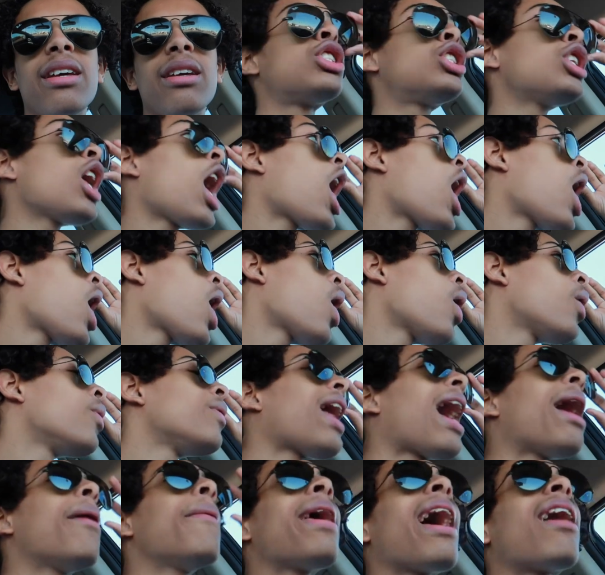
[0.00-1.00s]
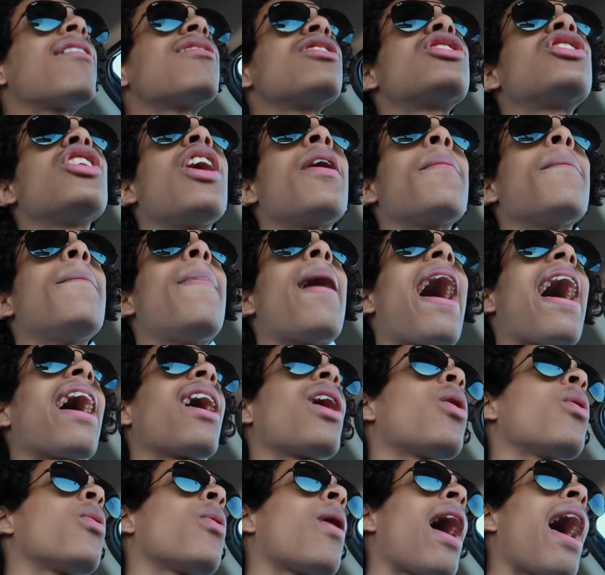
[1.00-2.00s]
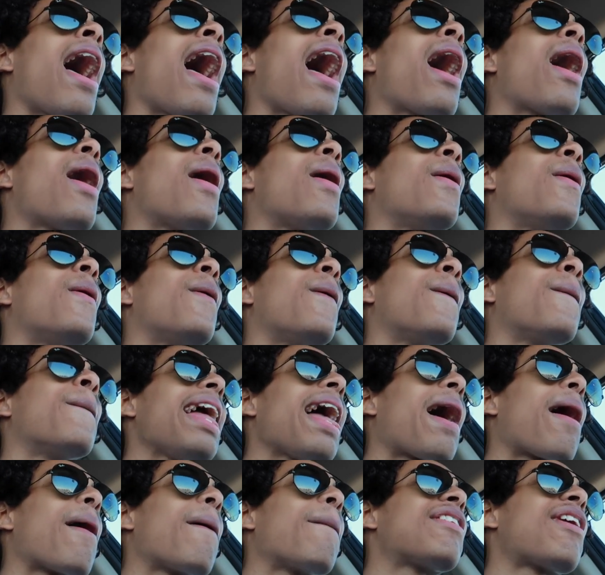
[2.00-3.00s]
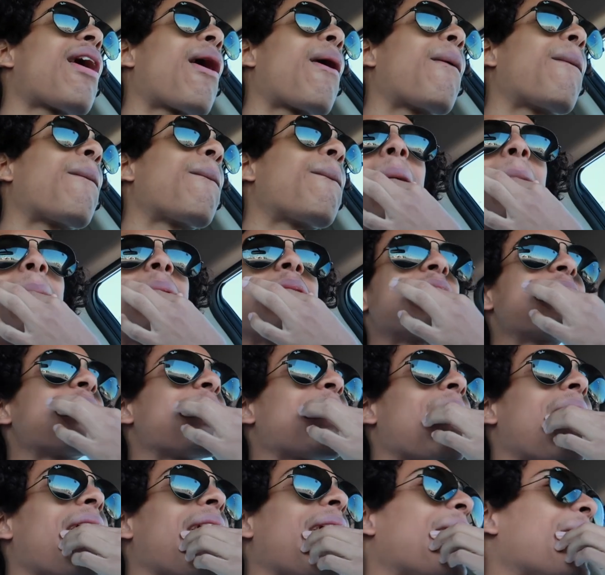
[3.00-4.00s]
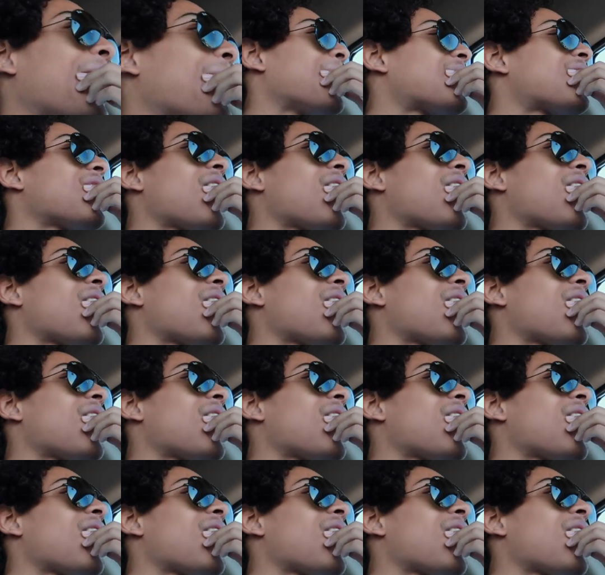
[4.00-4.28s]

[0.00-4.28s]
So now we have to turn back around. Yeah, so that was great.